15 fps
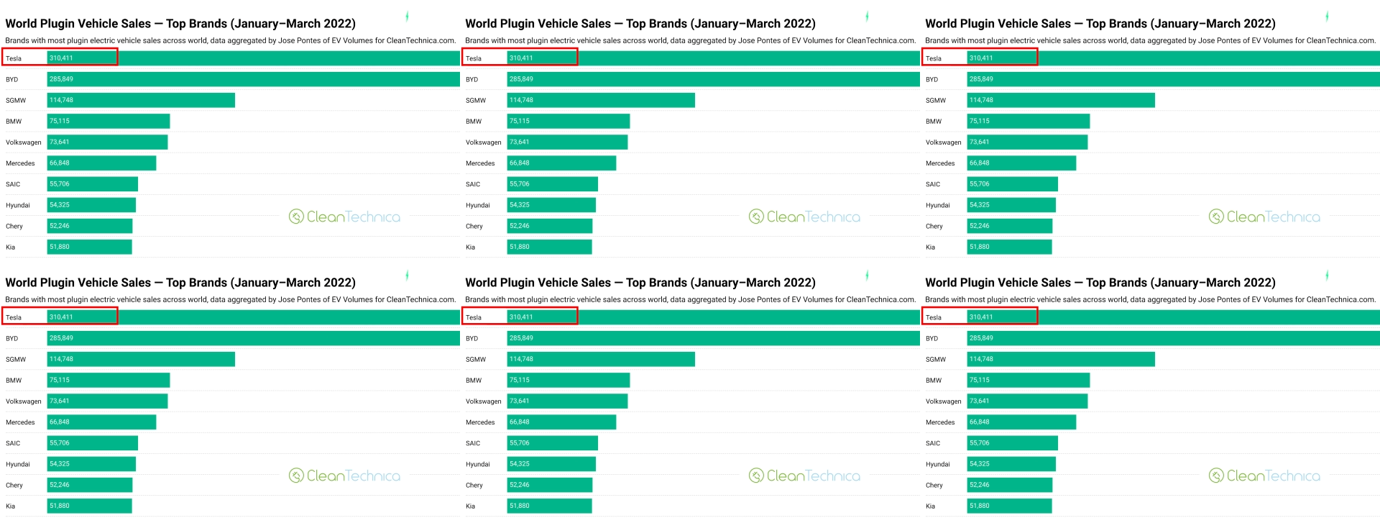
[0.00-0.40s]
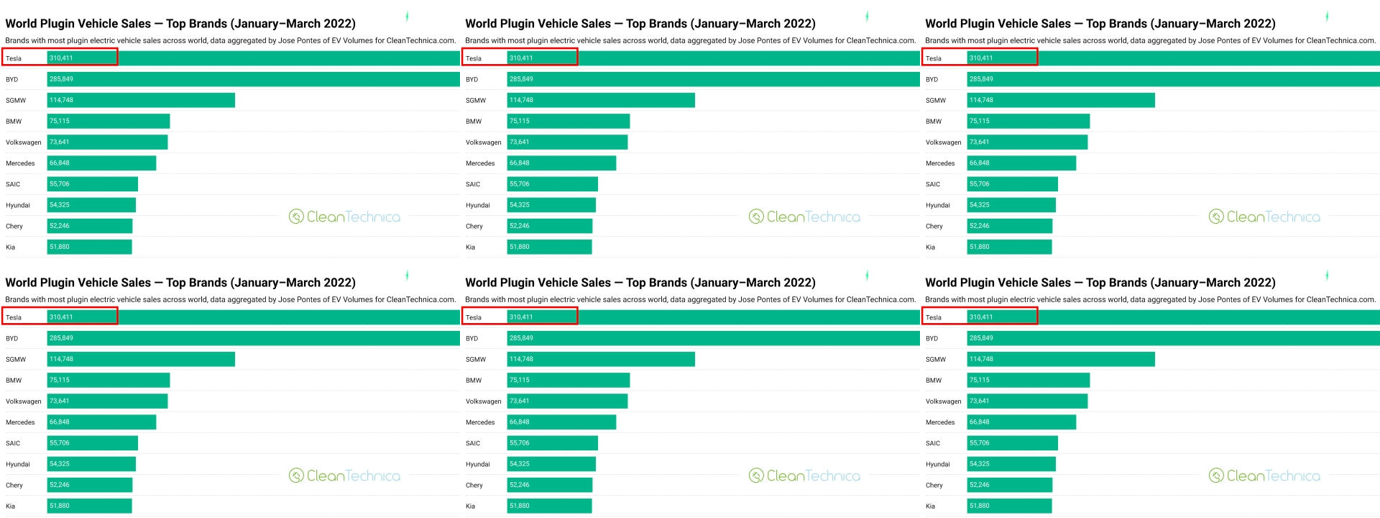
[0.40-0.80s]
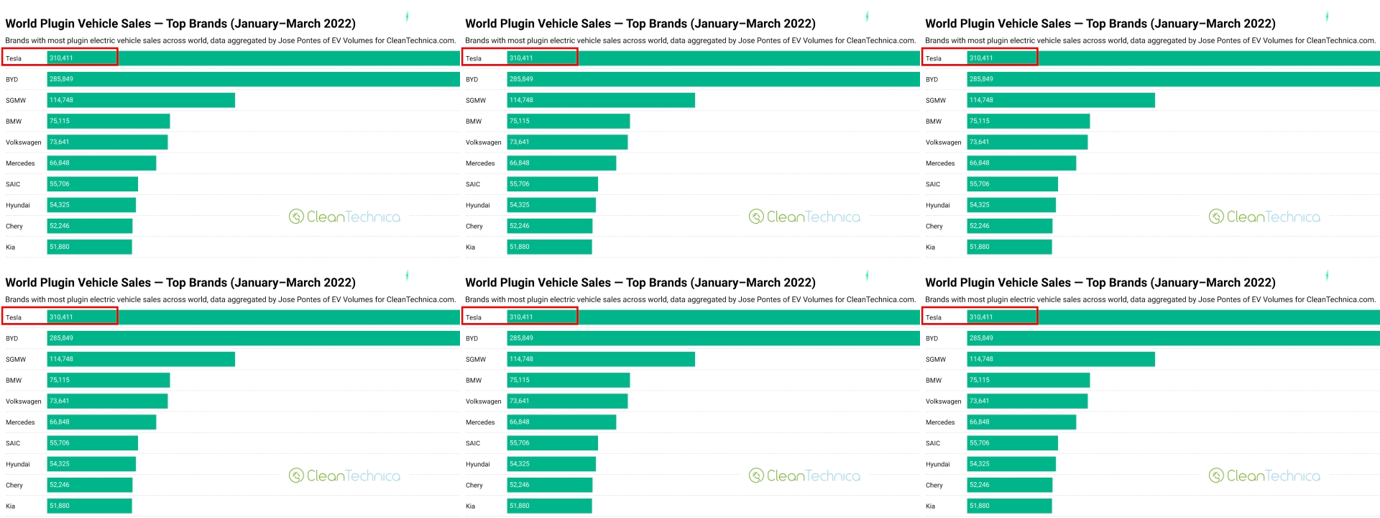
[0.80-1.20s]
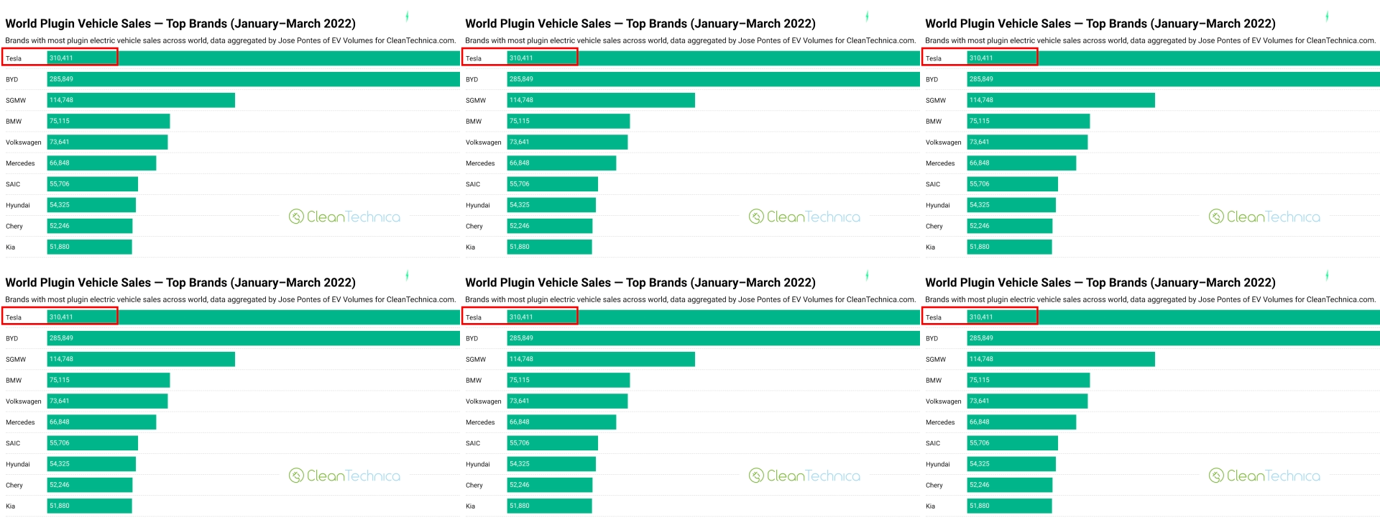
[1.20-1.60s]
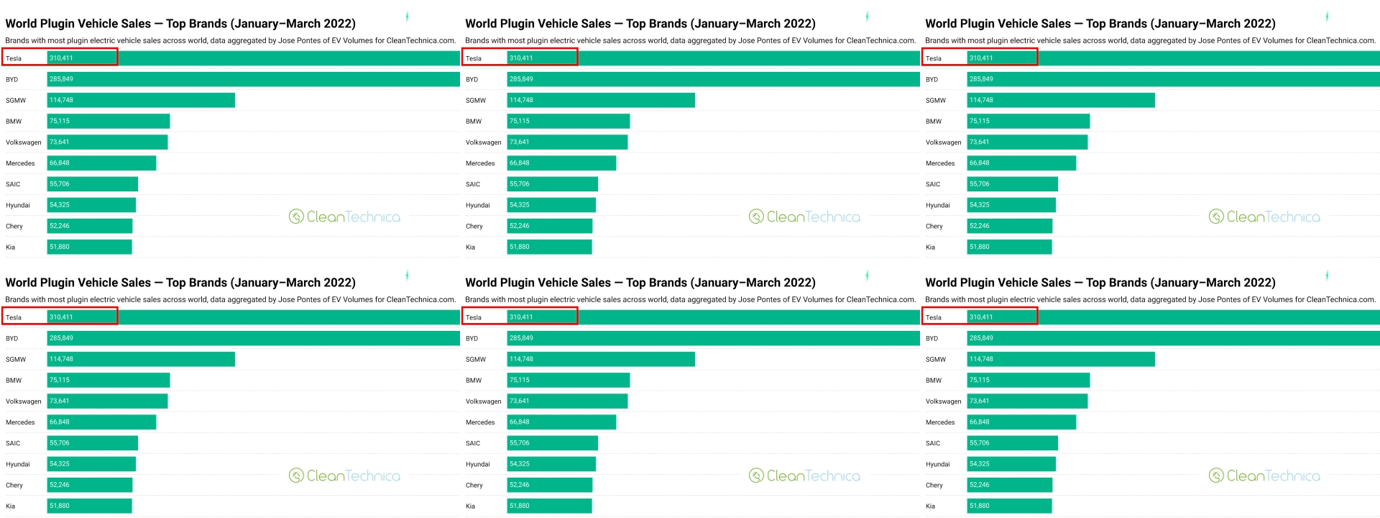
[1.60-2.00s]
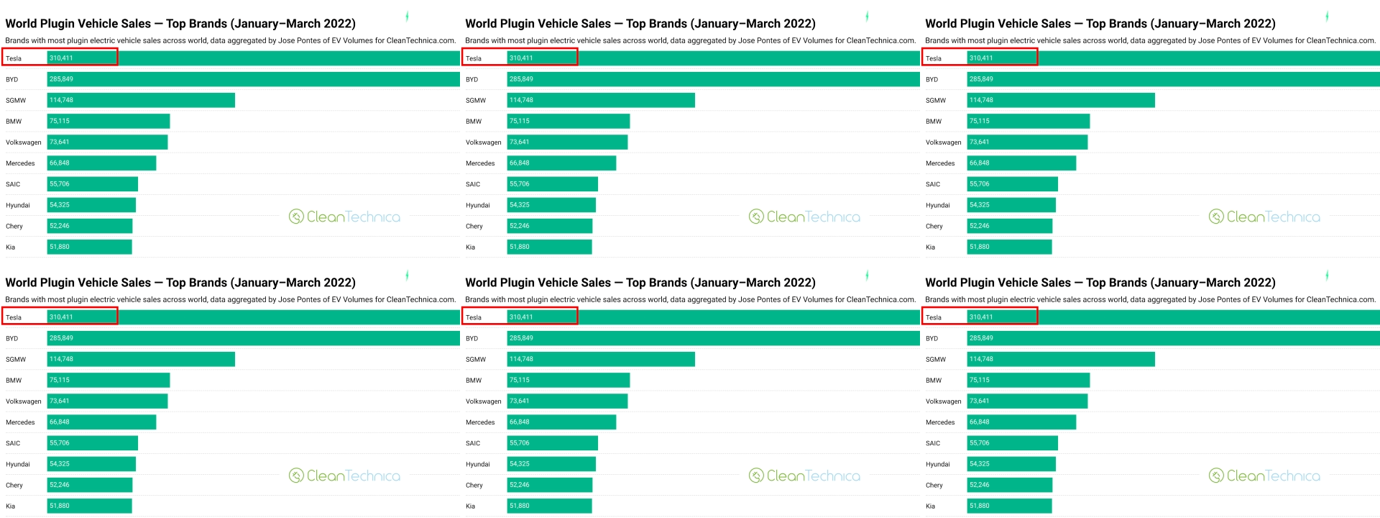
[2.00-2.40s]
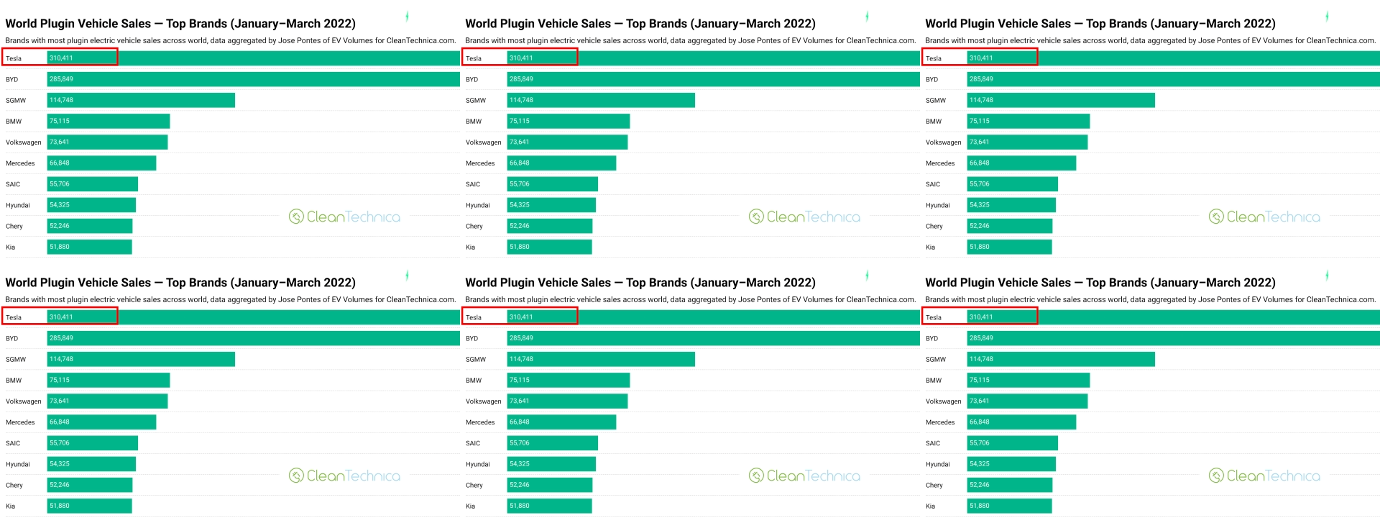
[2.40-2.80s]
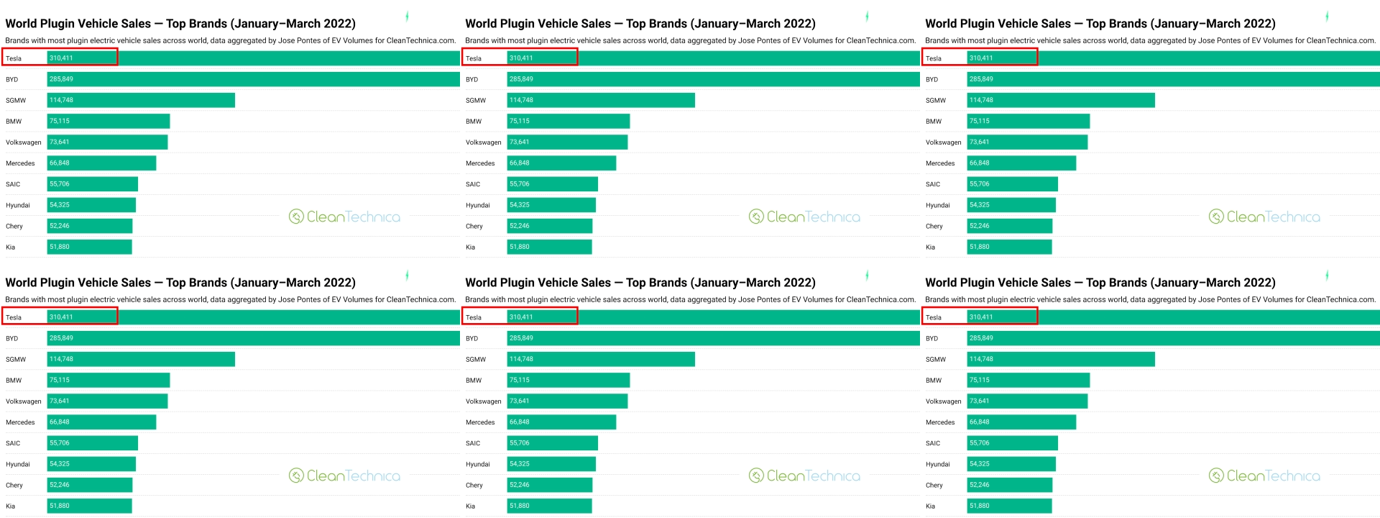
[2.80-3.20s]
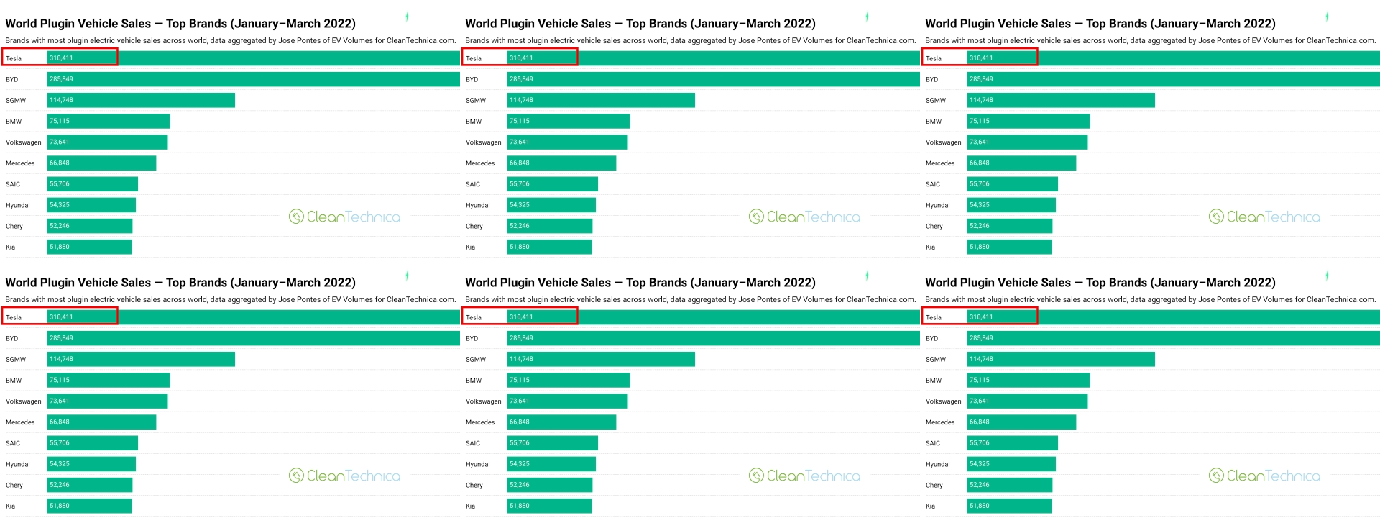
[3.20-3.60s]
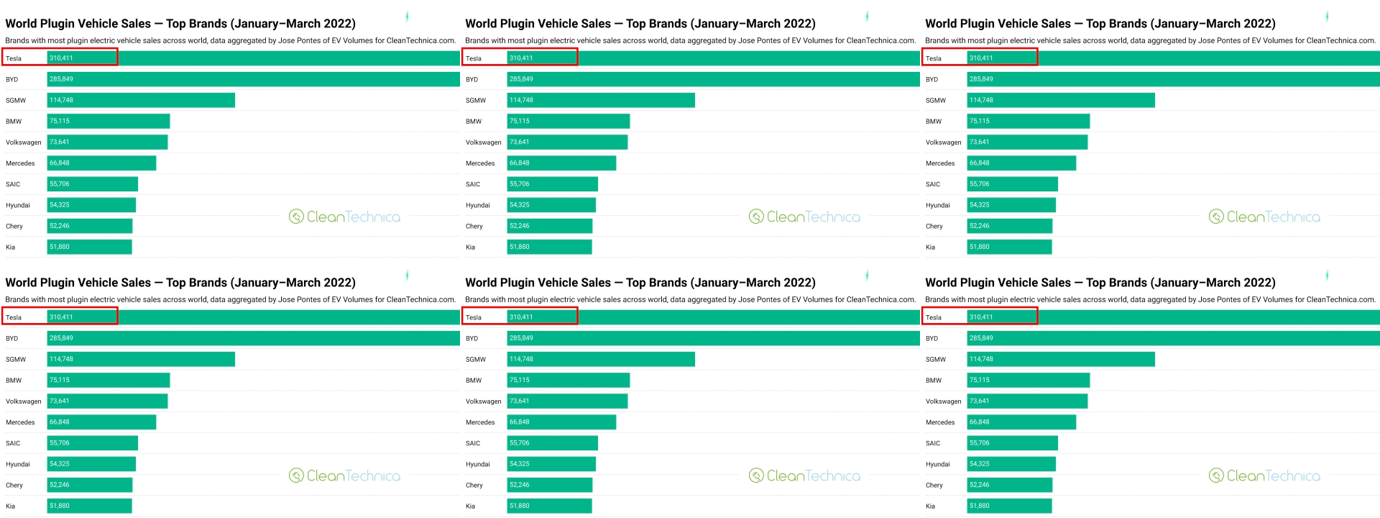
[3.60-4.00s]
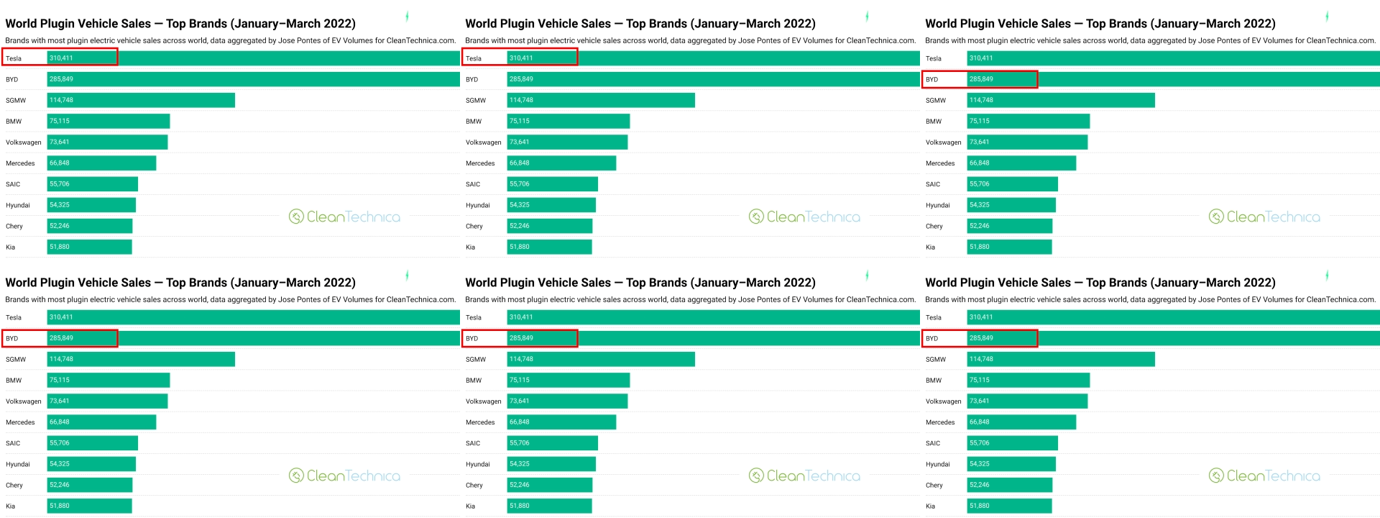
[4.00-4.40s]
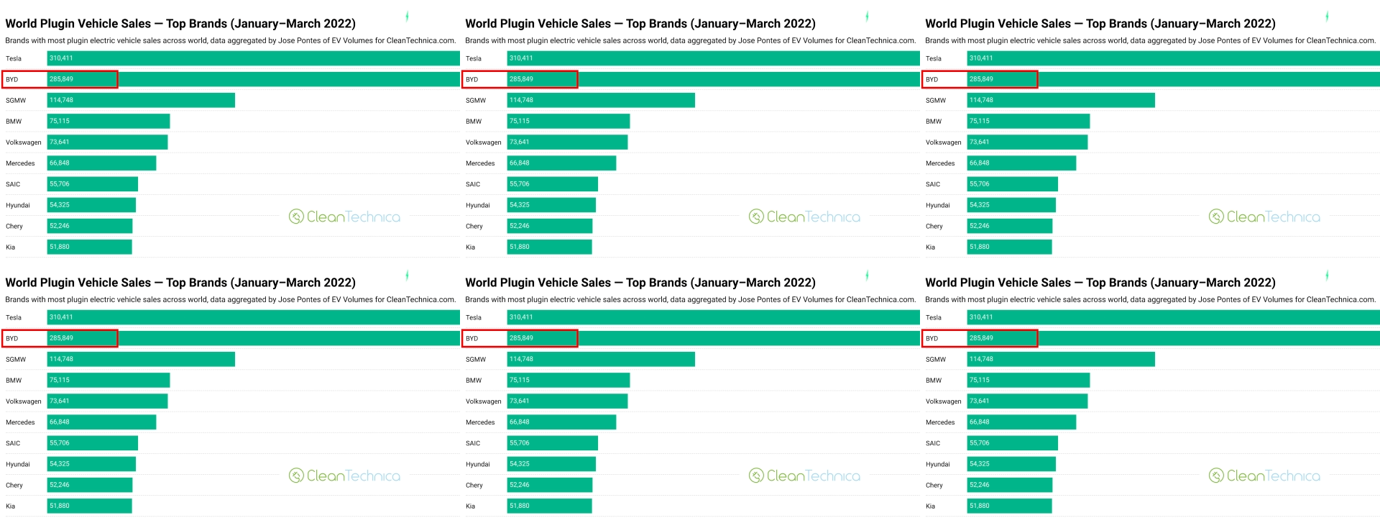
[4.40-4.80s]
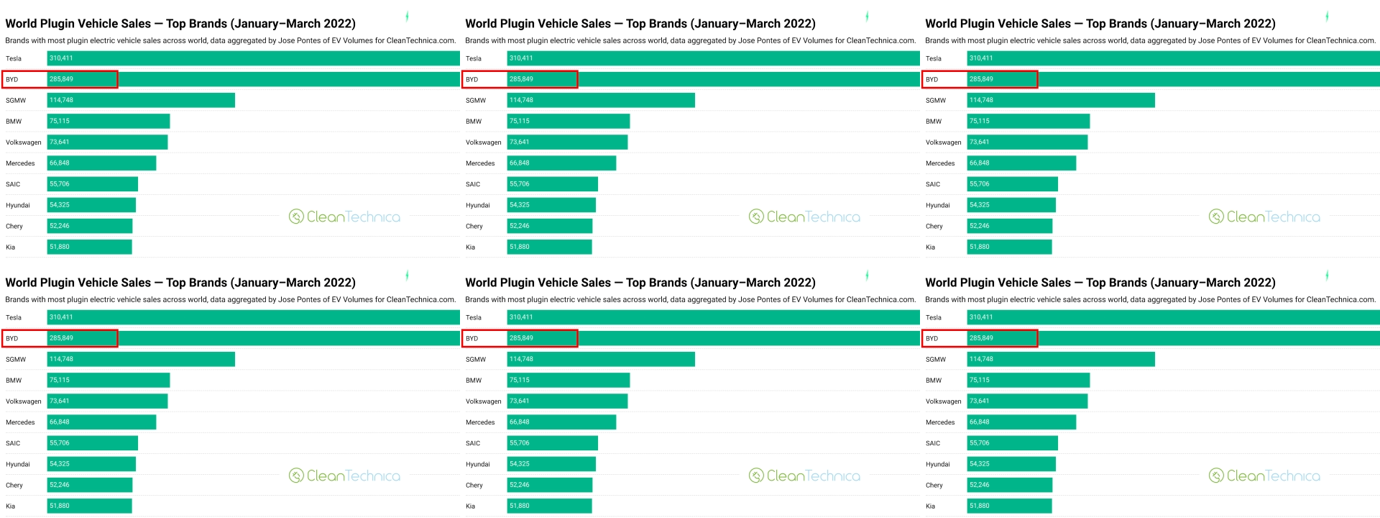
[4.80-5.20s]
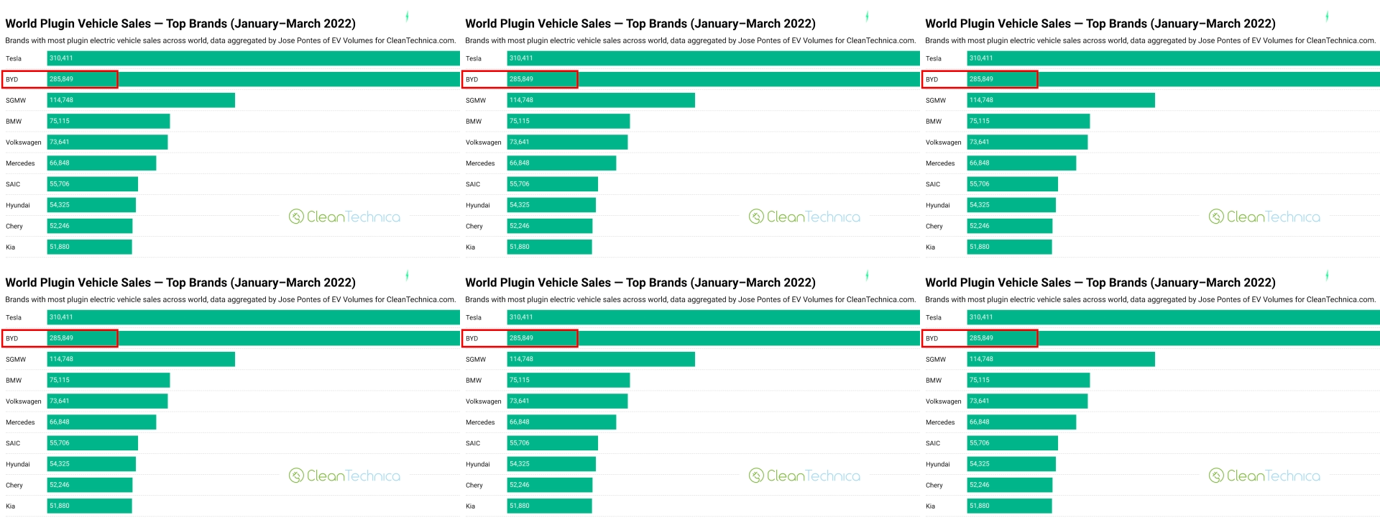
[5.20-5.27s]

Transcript: [unreadable: no face in view]